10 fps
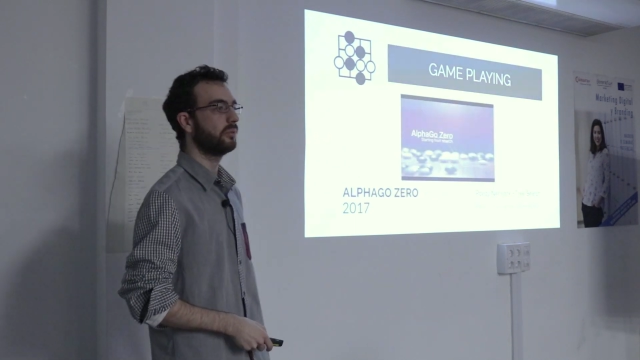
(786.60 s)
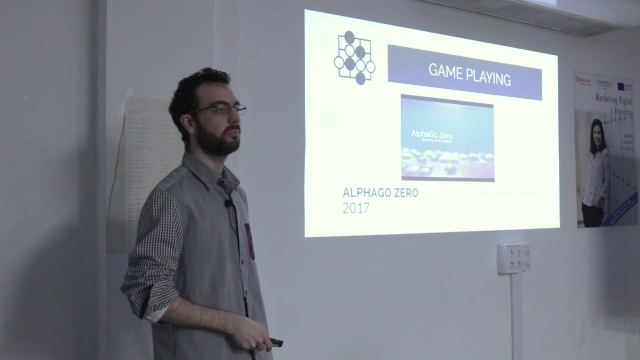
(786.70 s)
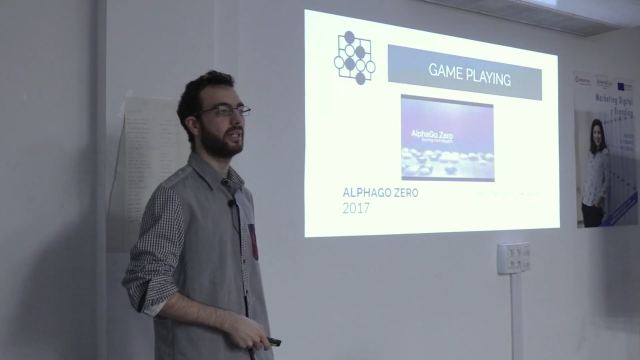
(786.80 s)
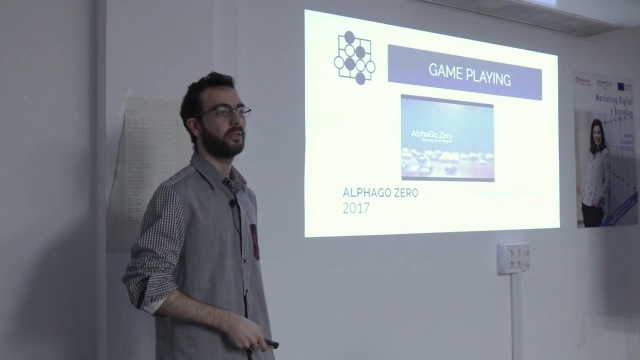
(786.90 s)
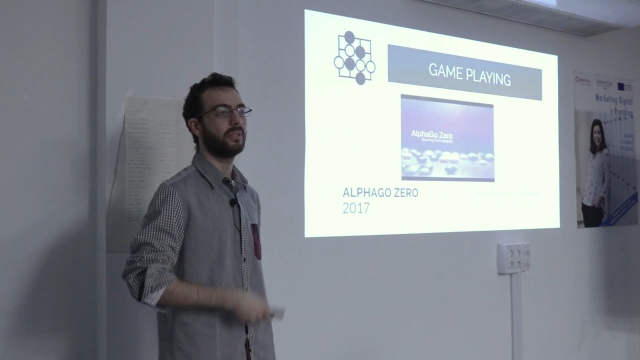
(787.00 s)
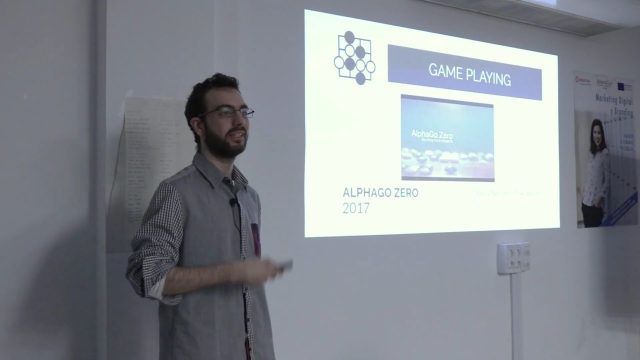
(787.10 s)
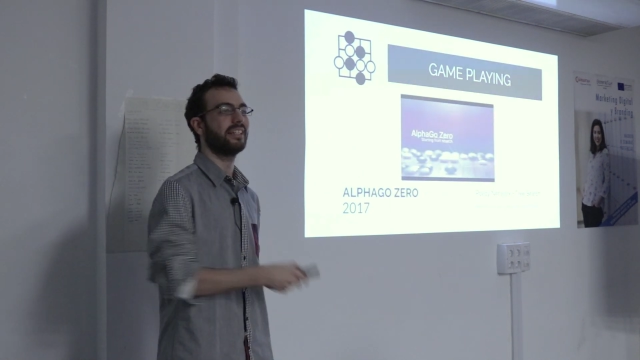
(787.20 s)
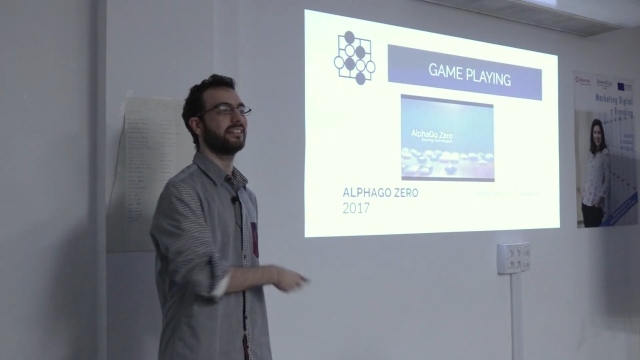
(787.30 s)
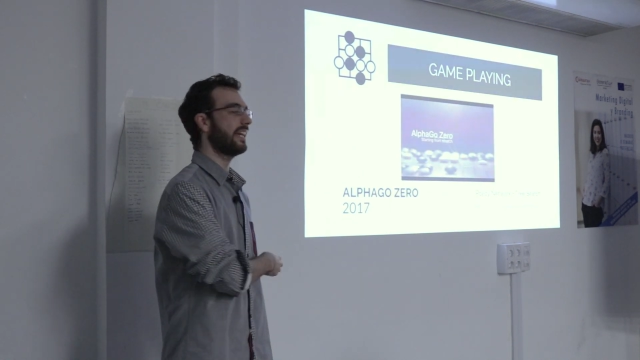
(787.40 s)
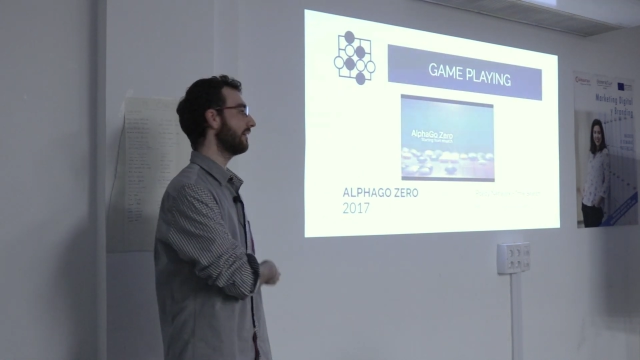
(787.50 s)
it compare? Well,
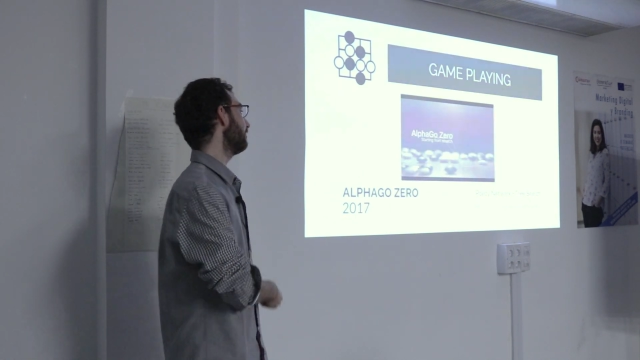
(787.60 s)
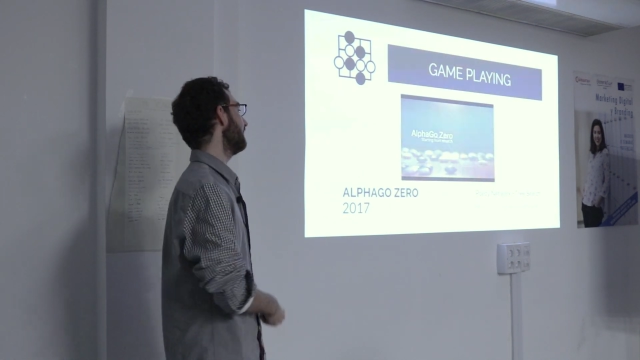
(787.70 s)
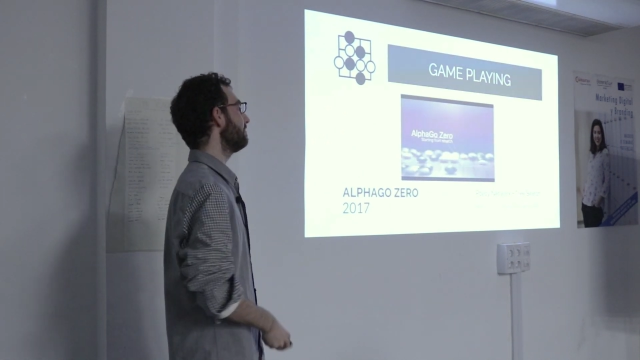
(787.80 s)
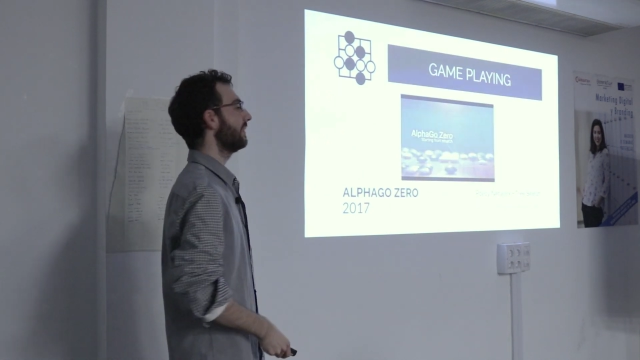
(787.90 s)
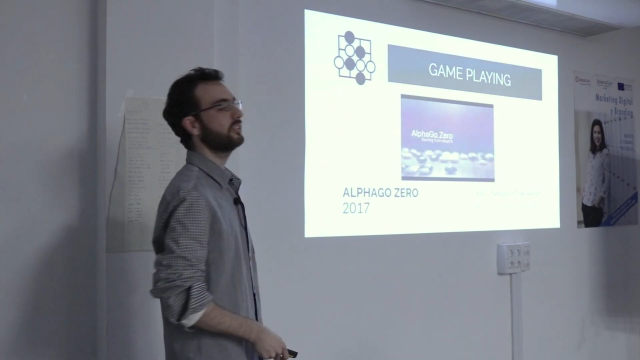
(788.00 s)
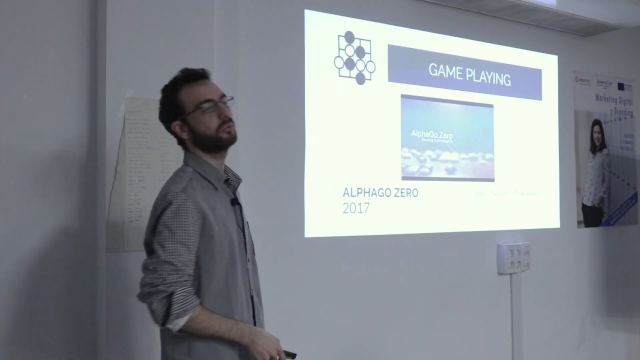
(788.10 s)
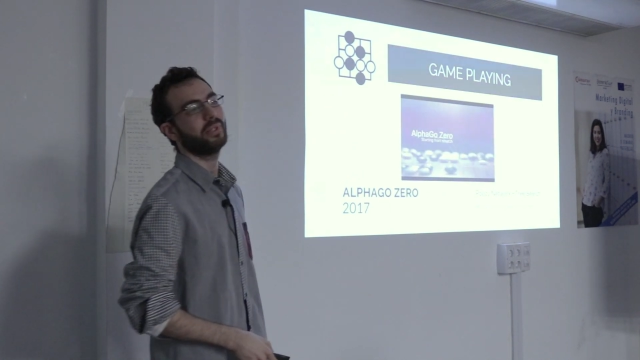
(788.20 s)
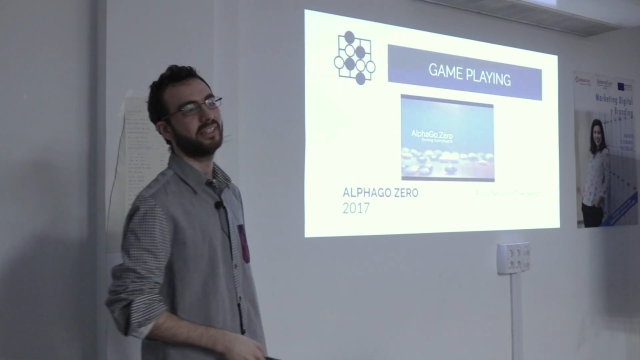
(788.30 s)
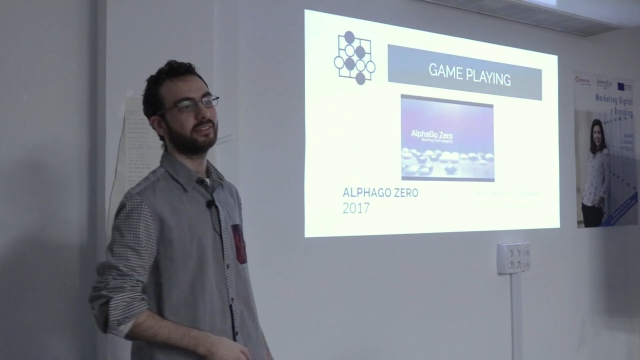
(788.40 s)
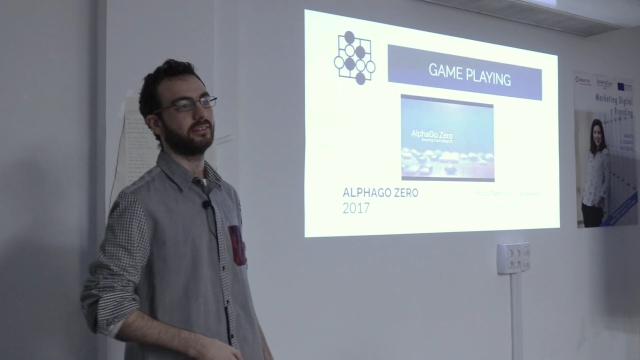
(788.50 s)
it's actually
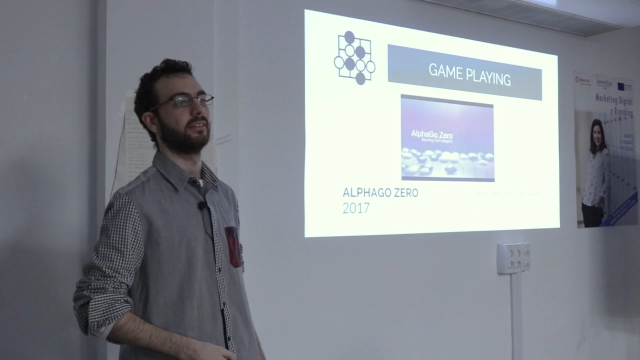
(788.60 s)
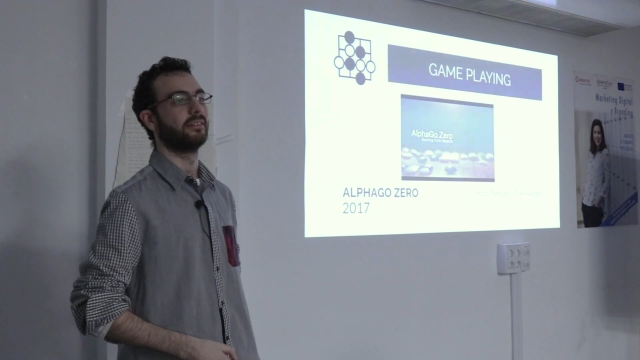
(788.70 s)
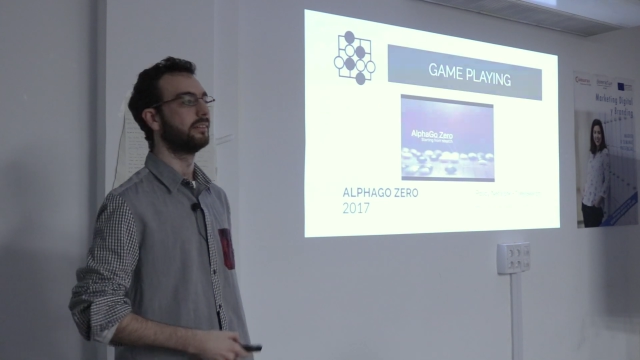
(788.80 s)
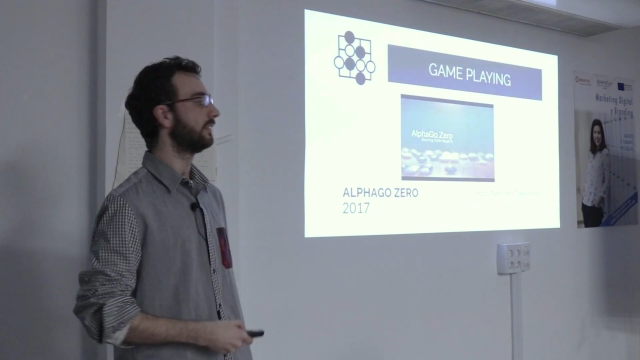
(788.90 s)
much better